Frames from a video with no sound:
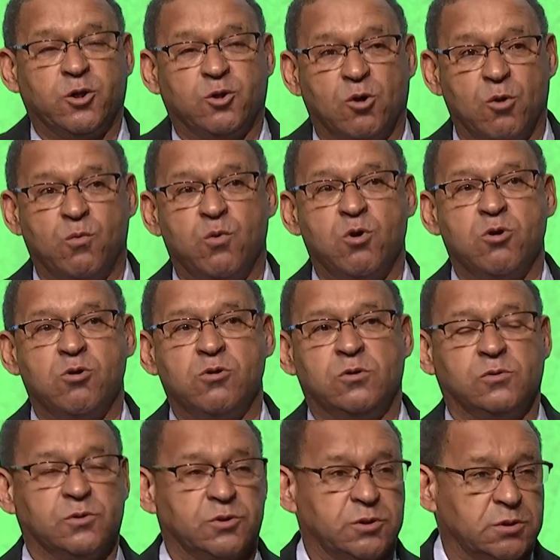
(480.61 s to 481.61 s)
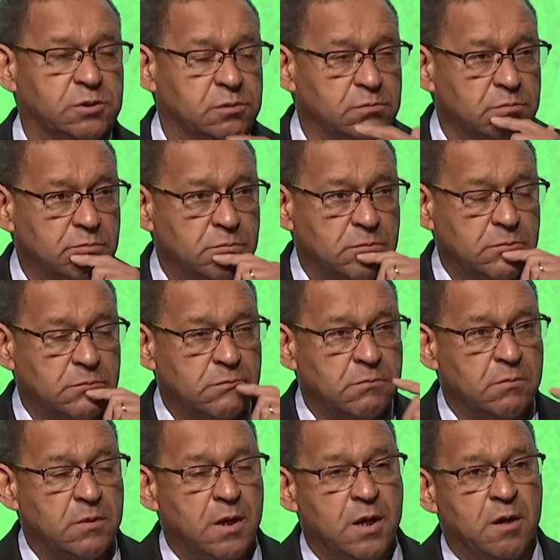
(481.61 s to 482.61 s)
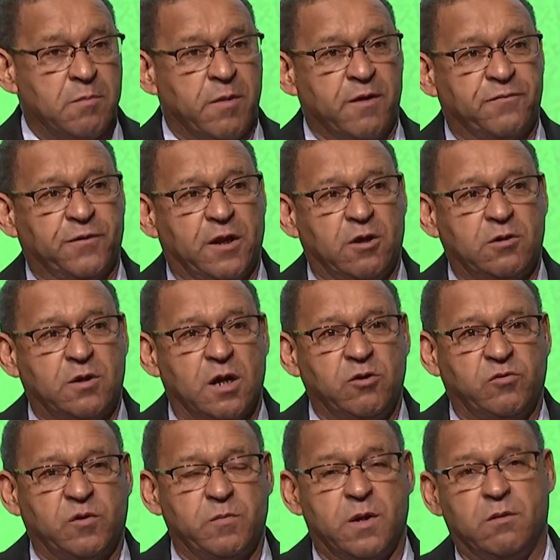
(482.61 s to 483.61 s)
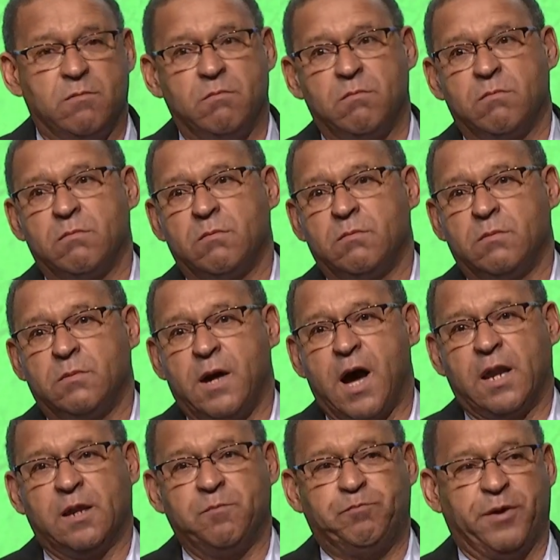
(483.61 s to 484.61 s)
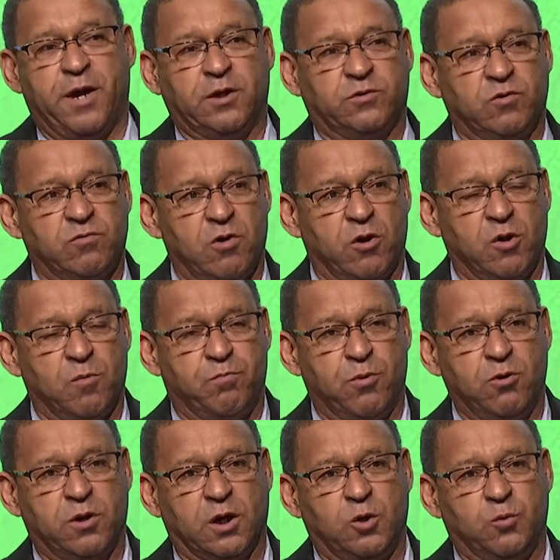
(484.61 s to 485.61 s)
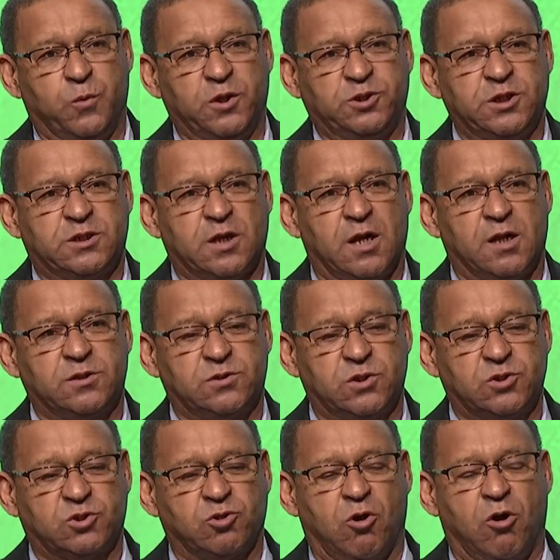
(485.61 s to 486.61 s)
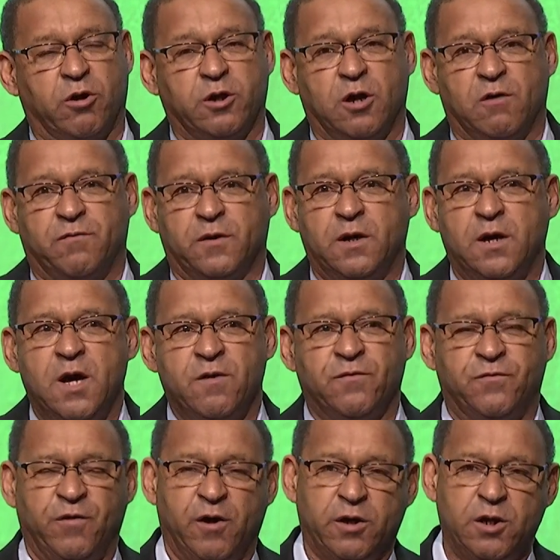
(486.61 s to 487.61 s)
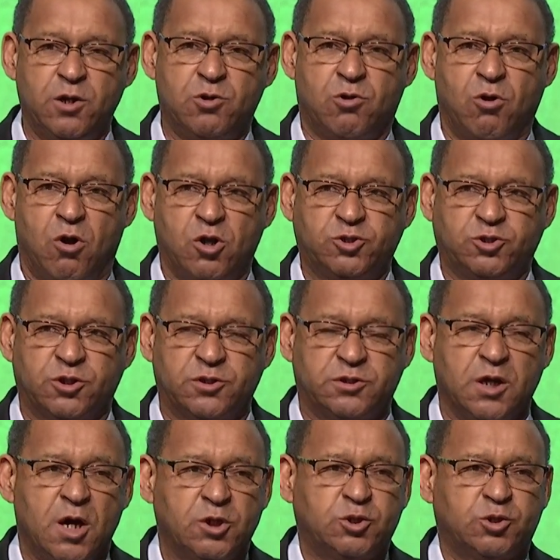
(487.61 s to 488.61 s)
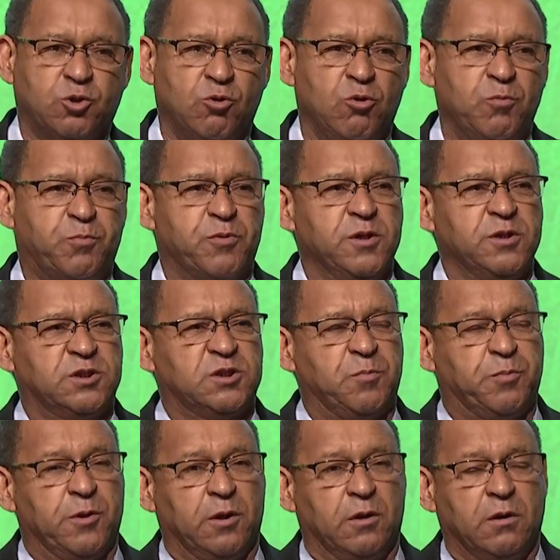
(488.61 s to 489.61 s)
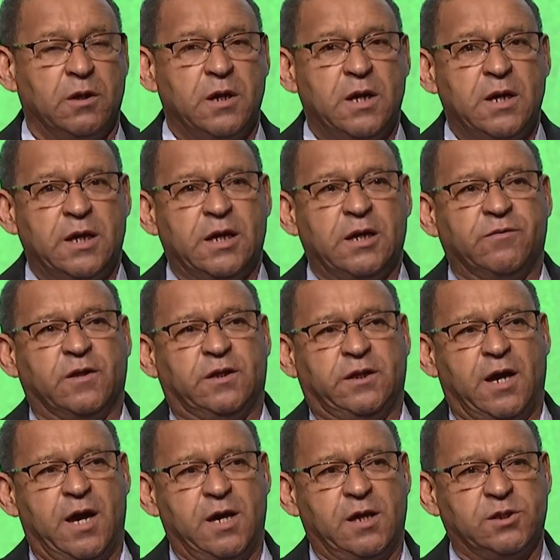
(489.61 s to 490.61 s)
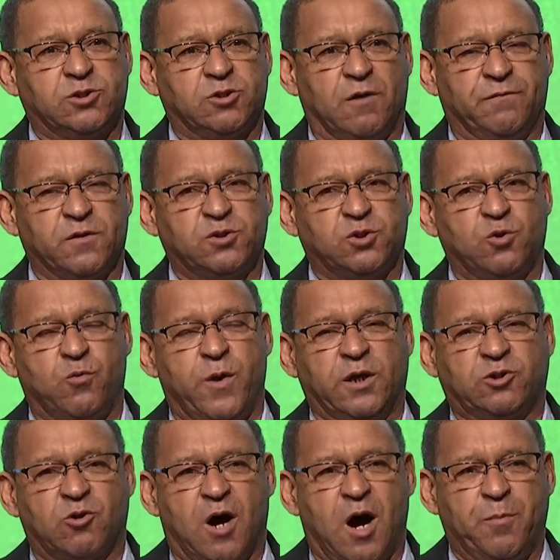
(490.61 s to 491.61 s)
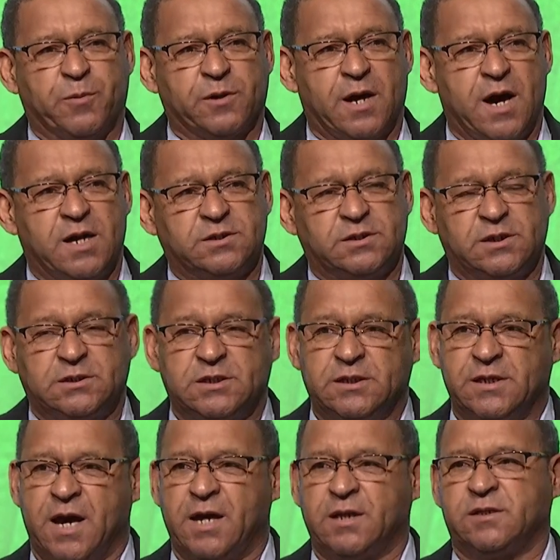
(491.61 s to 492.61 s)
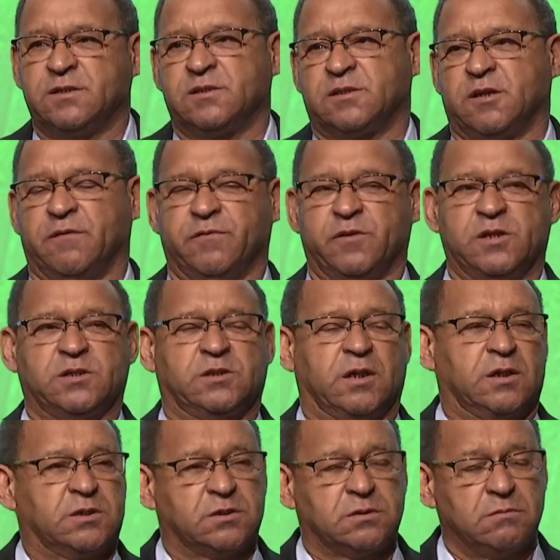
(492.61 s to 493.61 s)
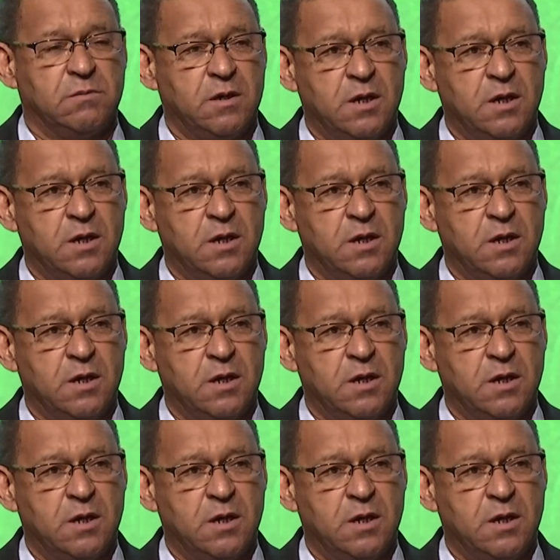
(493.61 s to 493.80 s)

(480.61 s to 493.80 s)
your wounds? My fellow countryman, Alan Paton, wrote a book in which he tells the story of a very cautious school principal in the days of the Soweto uprisings in 1976.